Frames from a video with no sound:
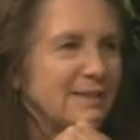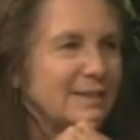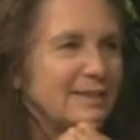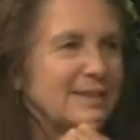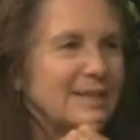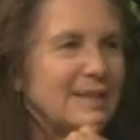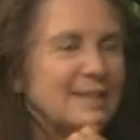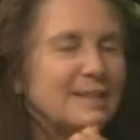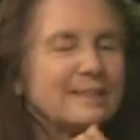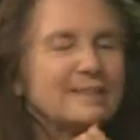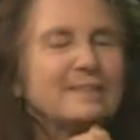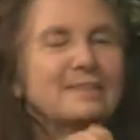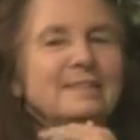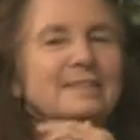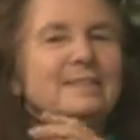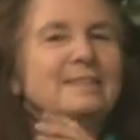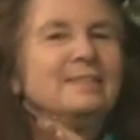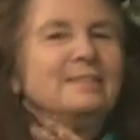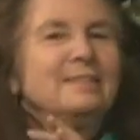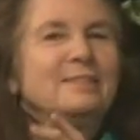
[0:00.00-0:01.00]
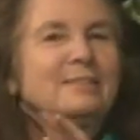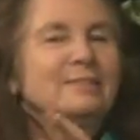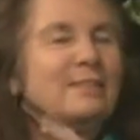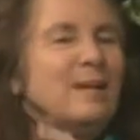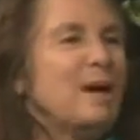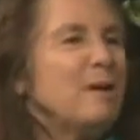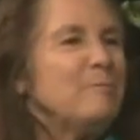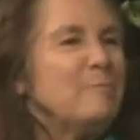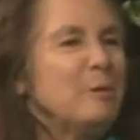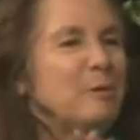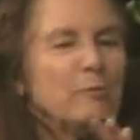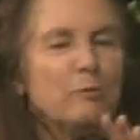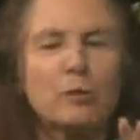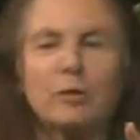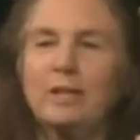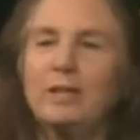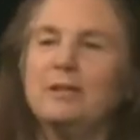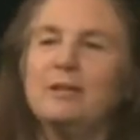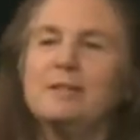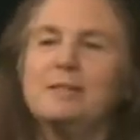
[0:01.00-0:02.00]
Like, I'd be
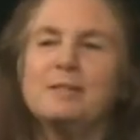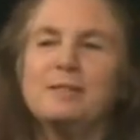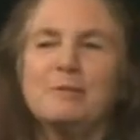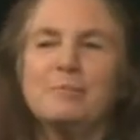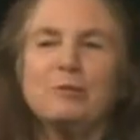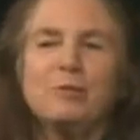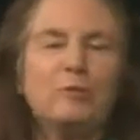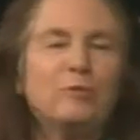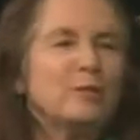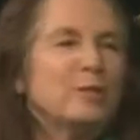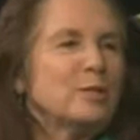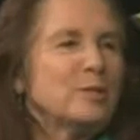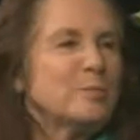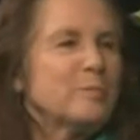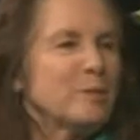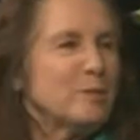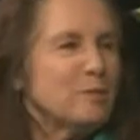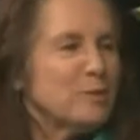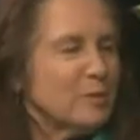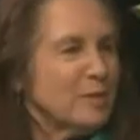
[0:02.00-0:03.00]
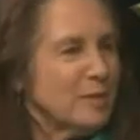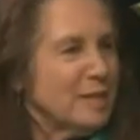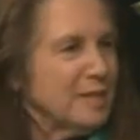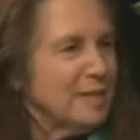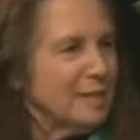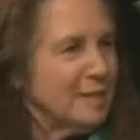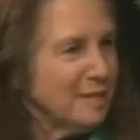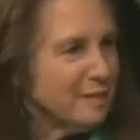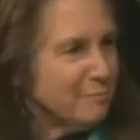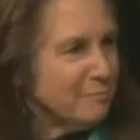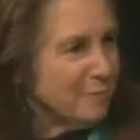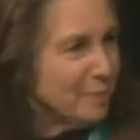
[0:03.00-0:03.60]
working on someone doing a spiritual healing,